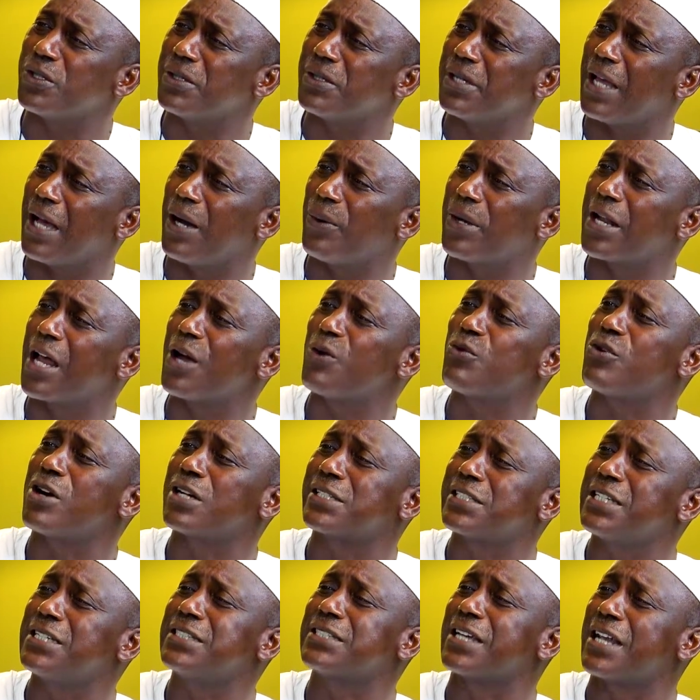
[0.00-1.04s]
Yeah, when I
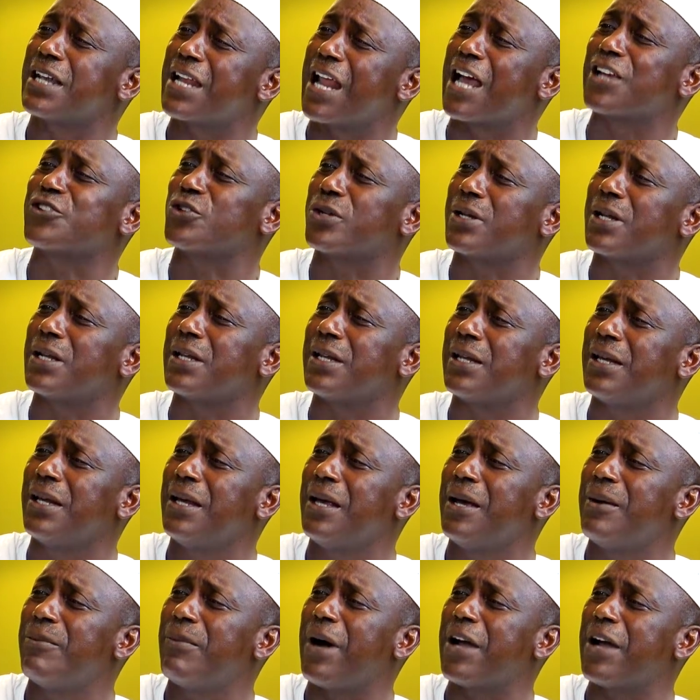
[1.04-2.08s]
worked internationally,
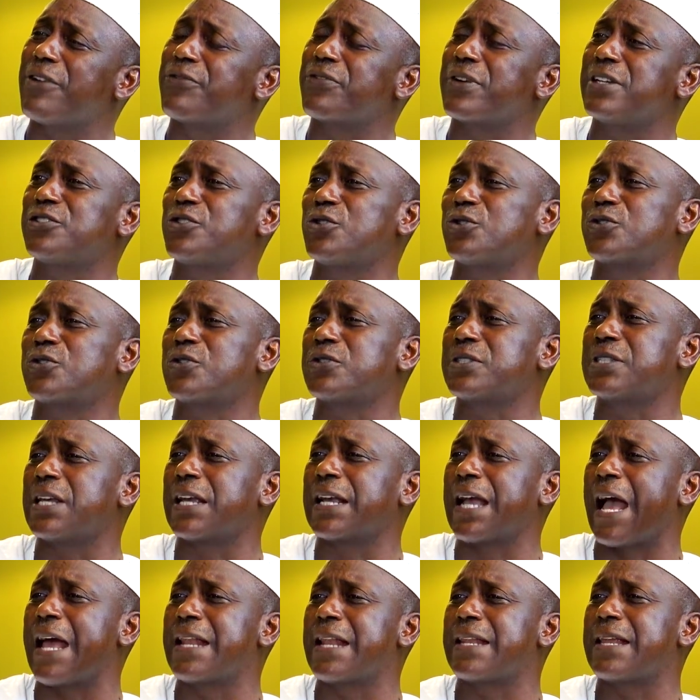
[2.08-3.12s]
my friends used to say,
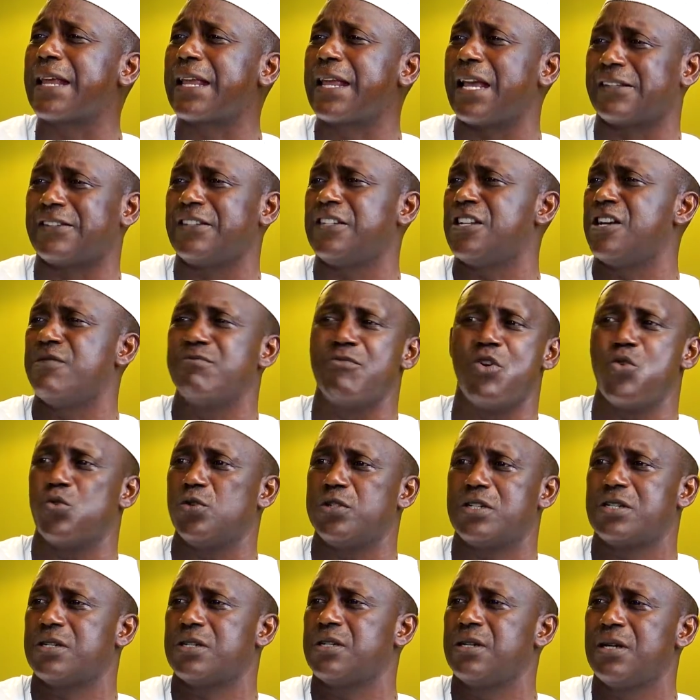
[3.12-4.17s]
Kandeh gets in a
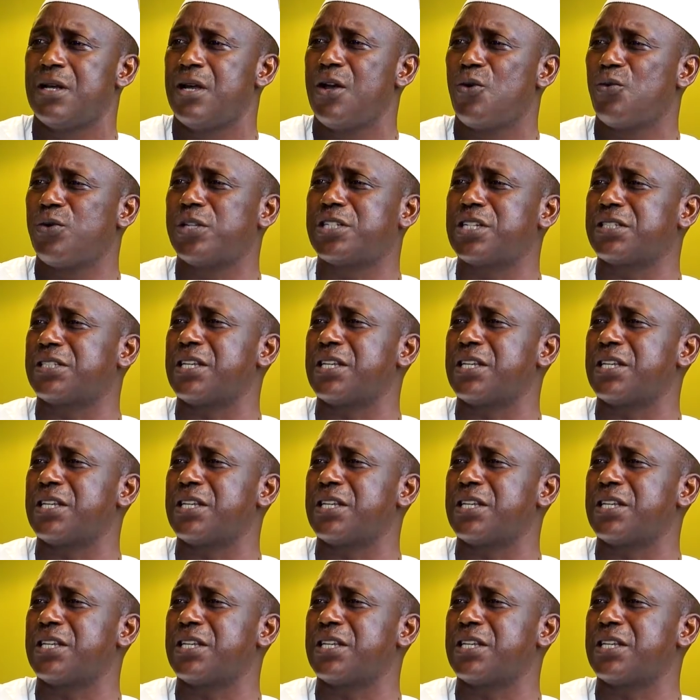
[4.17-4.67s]
mode, which is